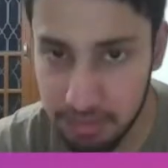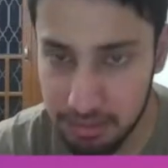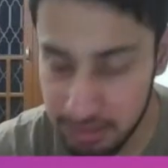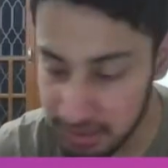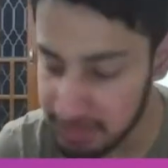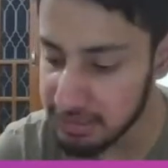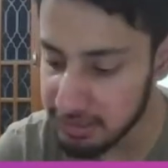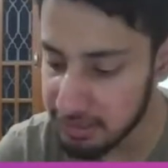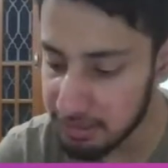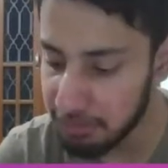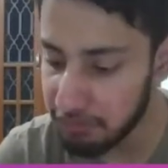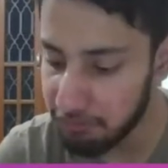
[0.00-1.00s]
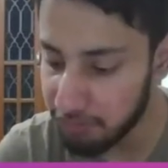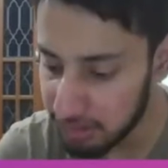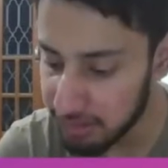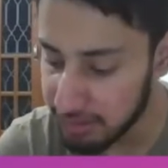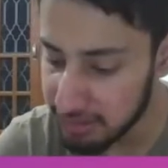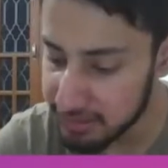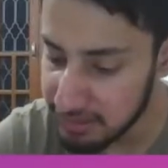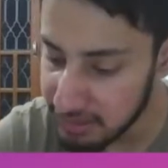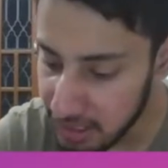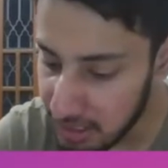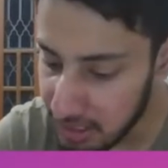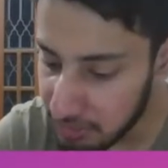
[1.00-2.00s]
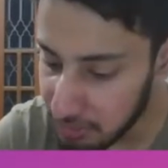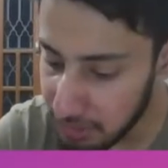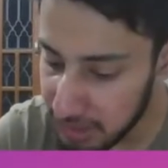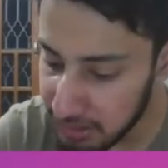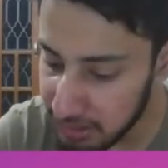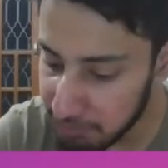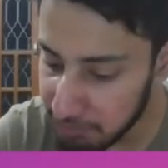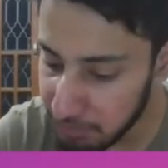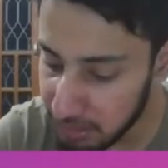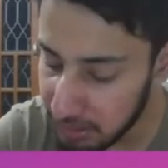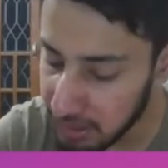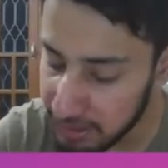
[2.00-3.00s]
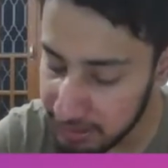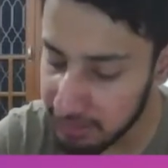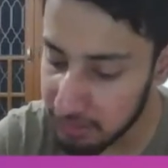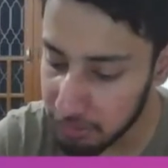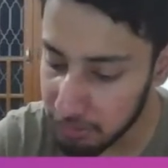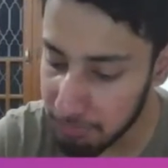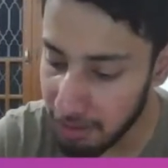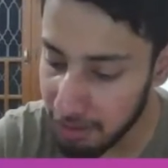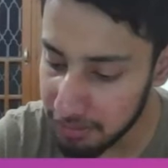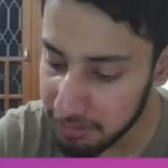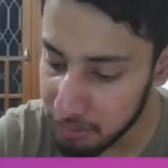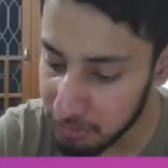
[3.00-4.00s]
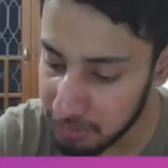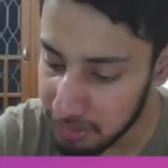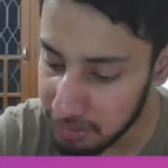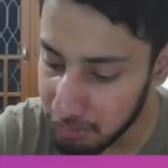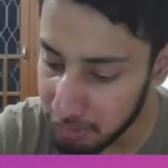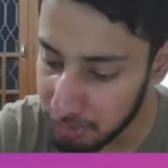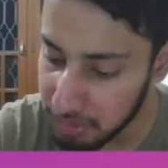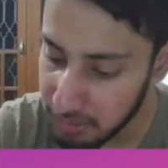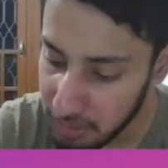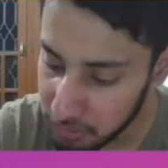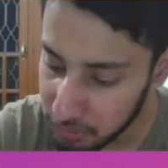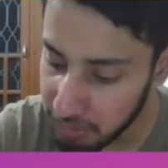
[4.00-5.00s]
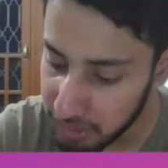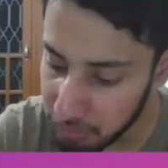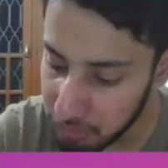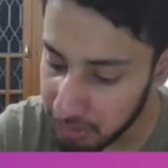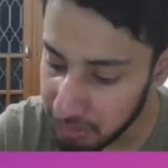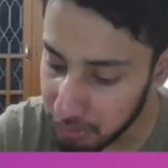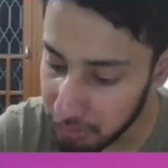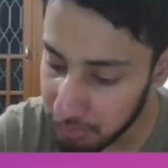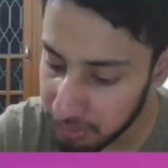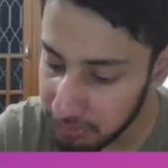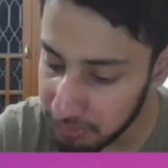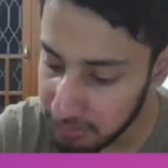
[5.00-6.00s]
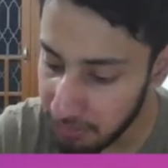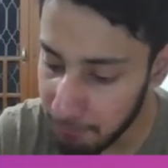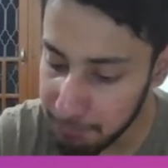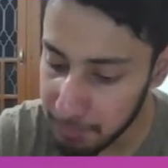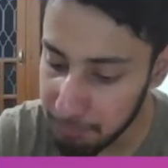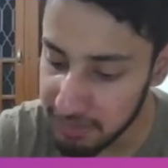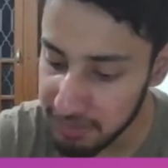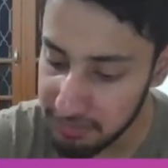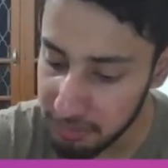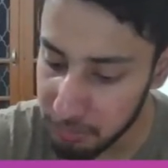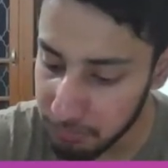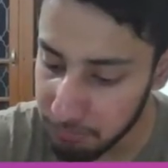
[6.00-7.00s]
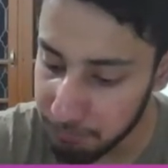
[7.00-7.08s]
Does this term give 1? Let's see. So anything to the power 0 is equal to 1. So 1 into 1 equal to 1. Yeah, p is 0.